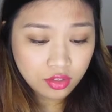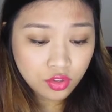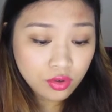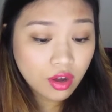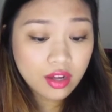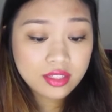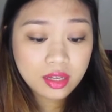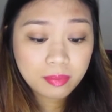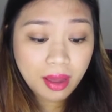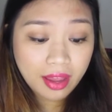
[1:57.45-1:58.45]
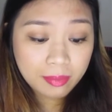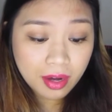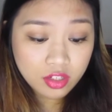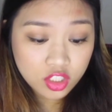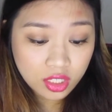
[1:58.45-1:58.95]
New concept
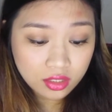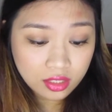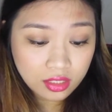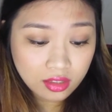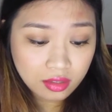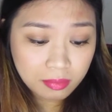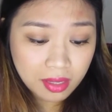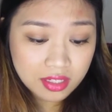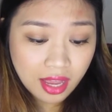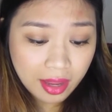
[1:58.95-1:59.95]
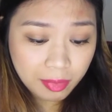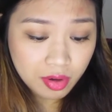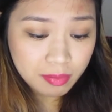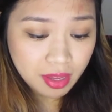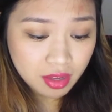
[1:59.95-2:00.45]
eyebrow gel tint that makes
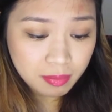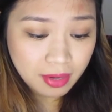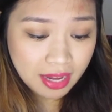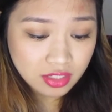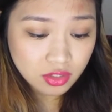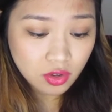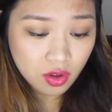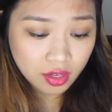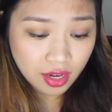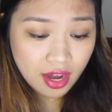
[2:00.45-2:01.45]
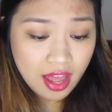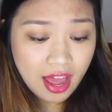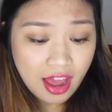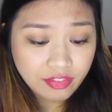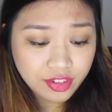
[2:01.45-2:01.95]
eyebrow makeup last longer
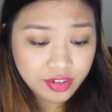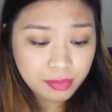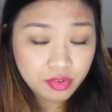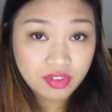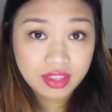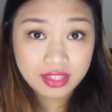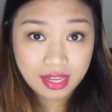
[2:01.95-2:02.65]
after removing the